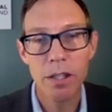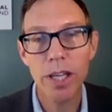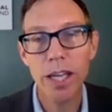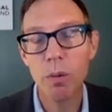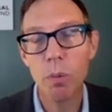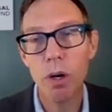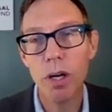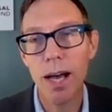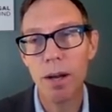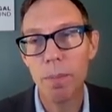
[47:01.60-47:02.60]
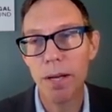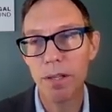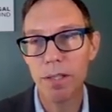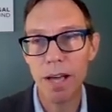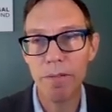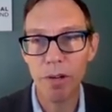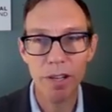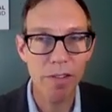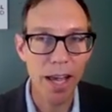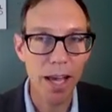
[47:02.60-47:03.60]
to get the word out about the
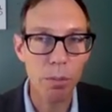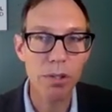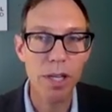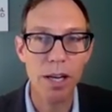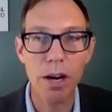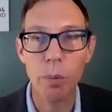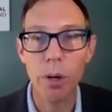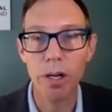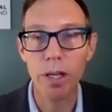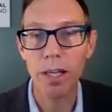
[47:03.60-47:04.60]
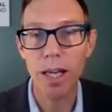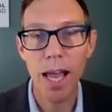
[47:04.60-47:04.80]
suffering of animals in our work.